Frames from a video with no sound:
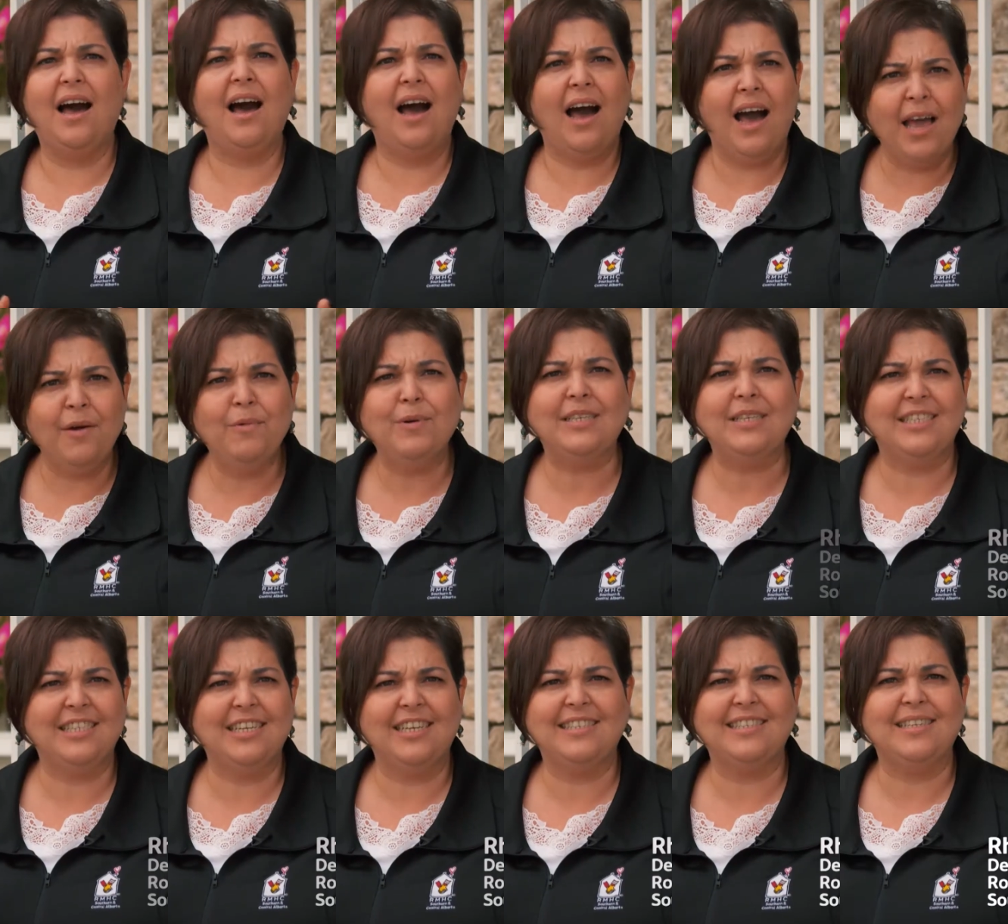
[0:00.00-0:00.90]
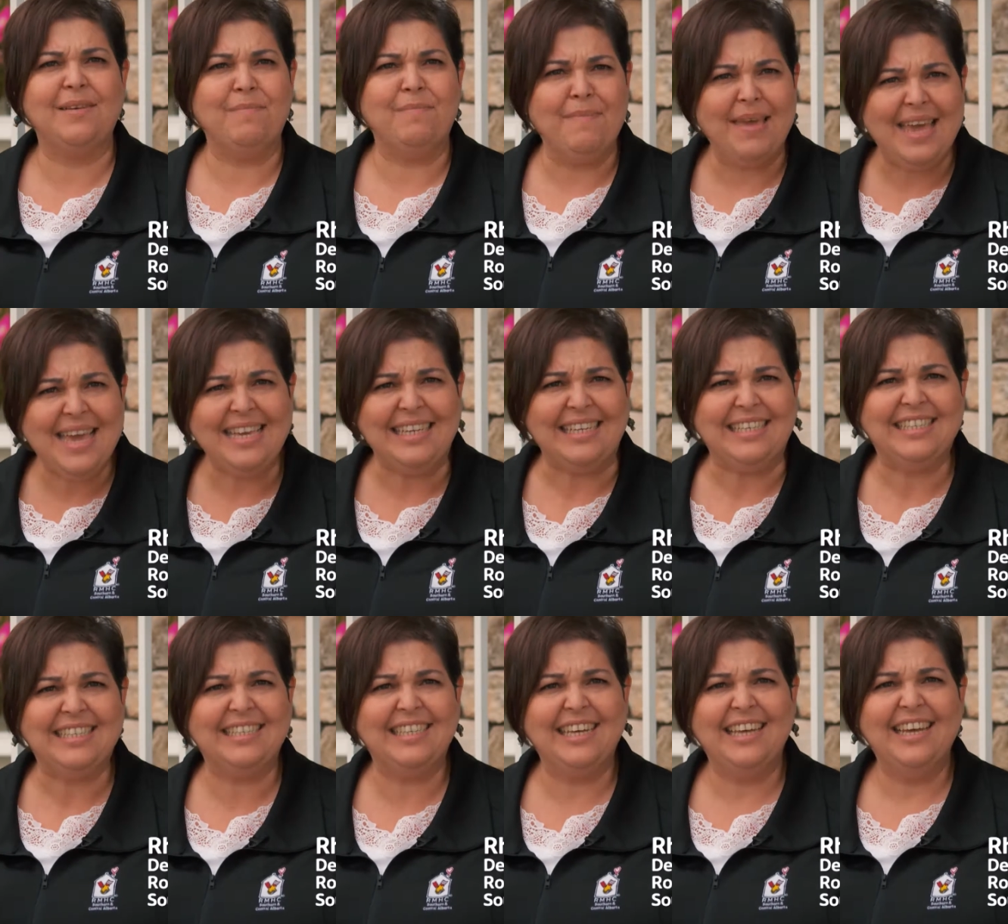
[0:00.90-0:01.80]
I was just
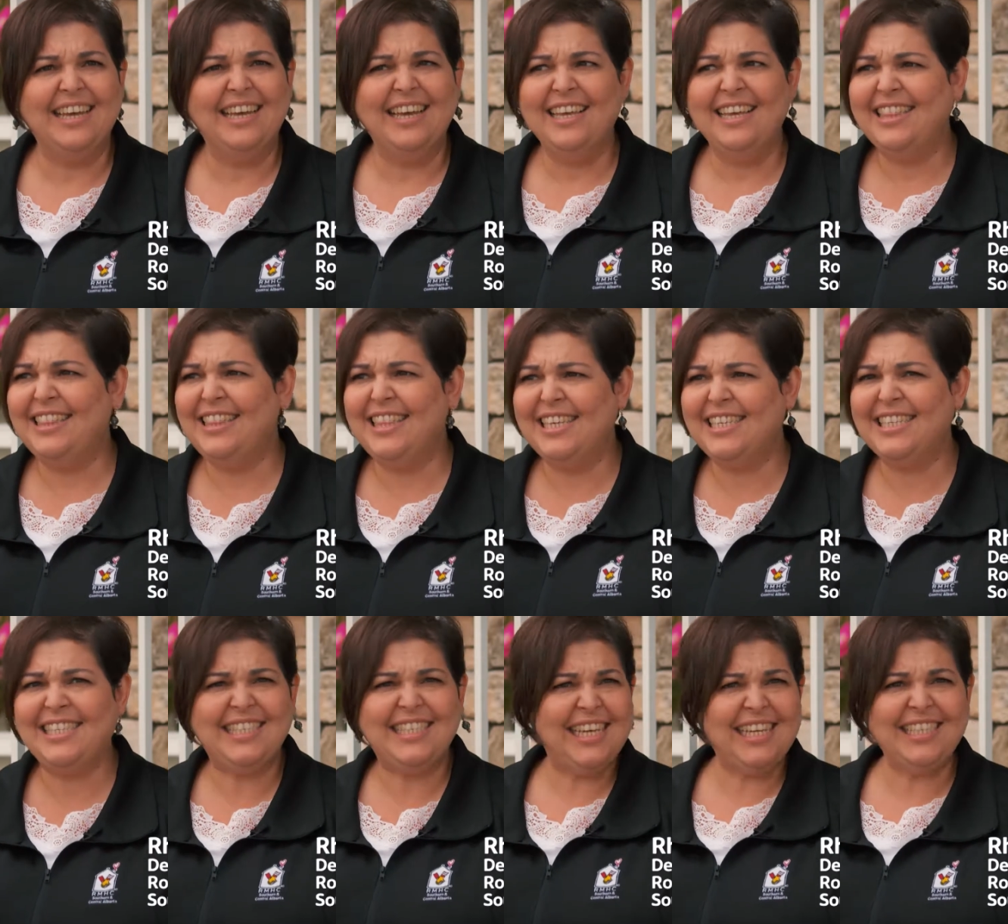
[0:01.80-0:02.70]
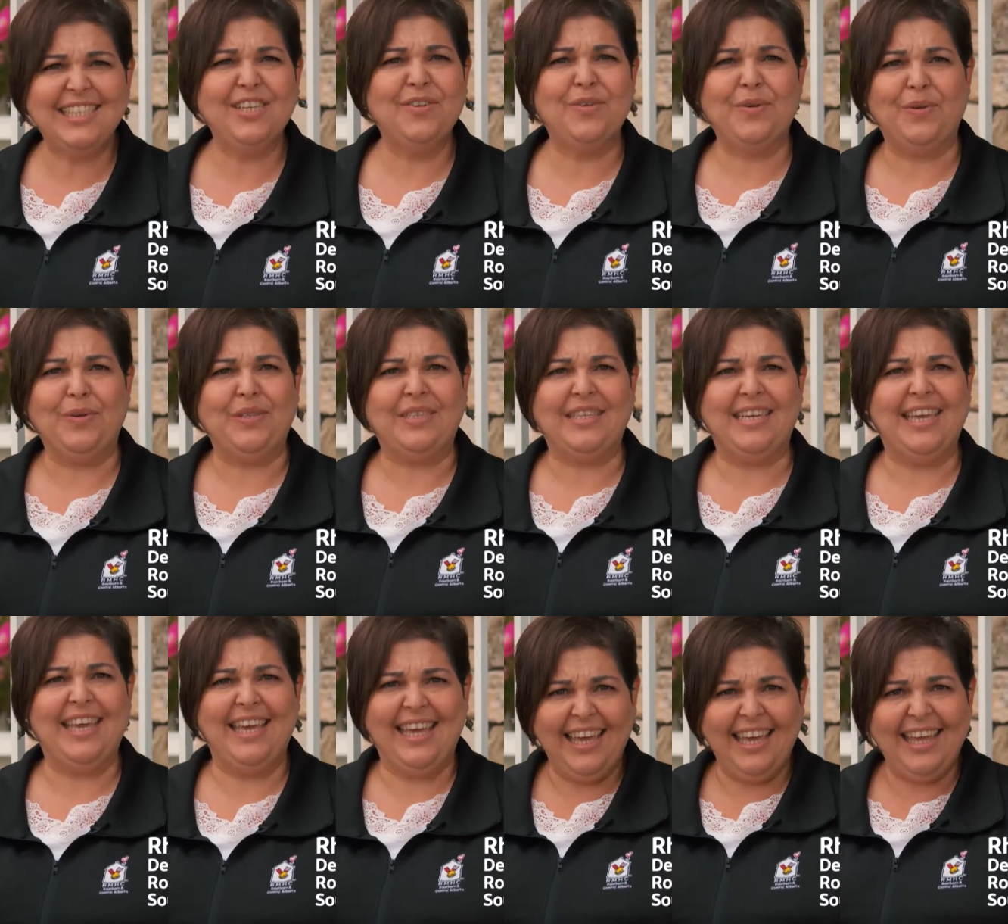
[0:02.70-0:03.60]
amazed. This six-year-old
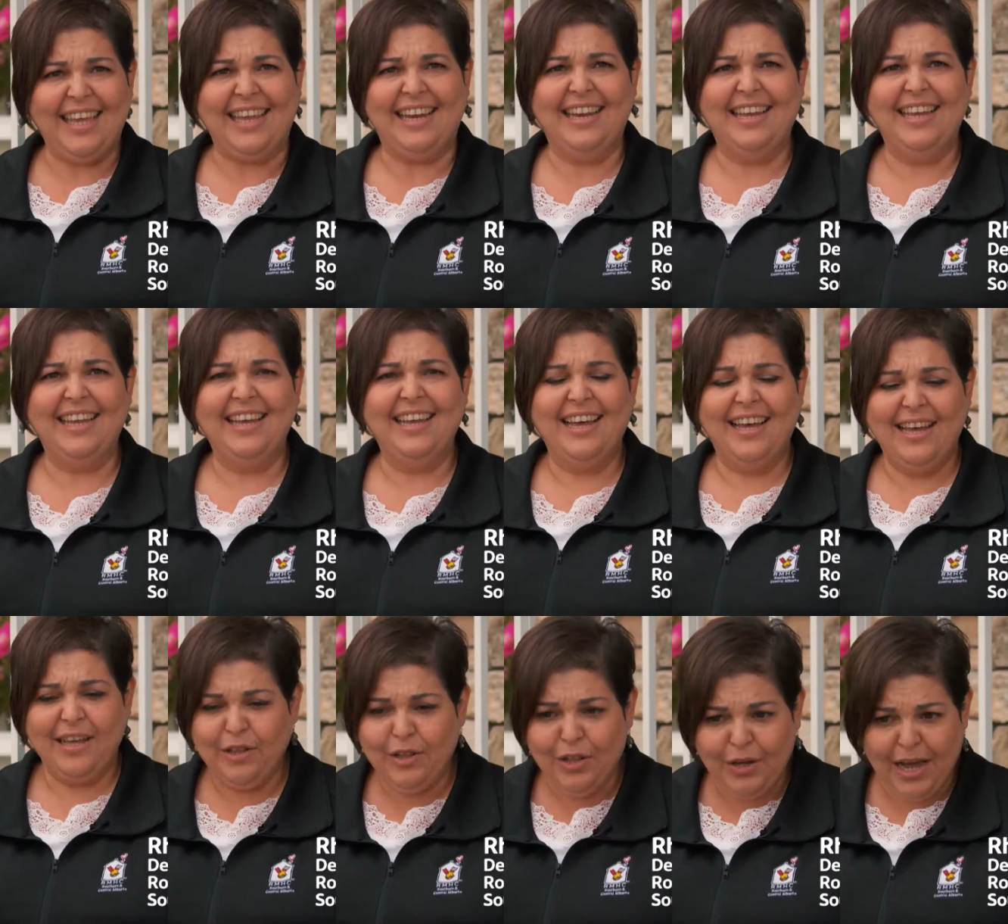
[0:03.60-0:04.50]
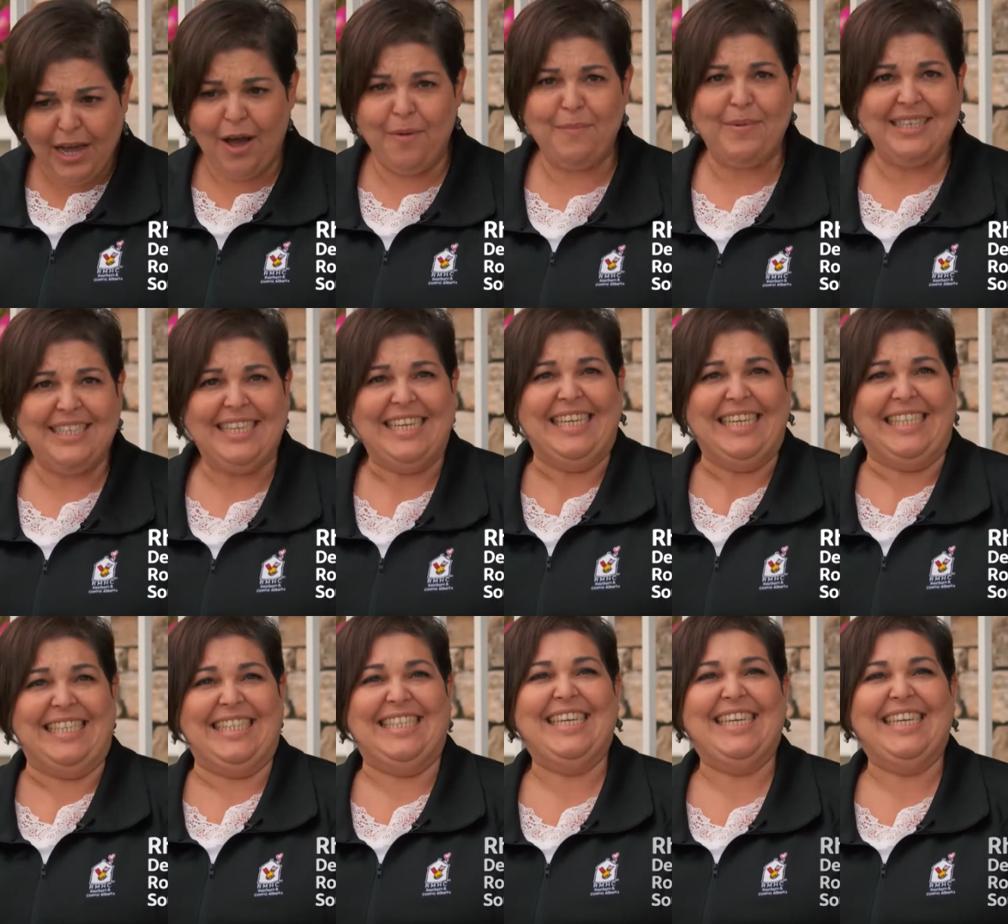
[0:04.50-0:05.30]
kid, look how much he's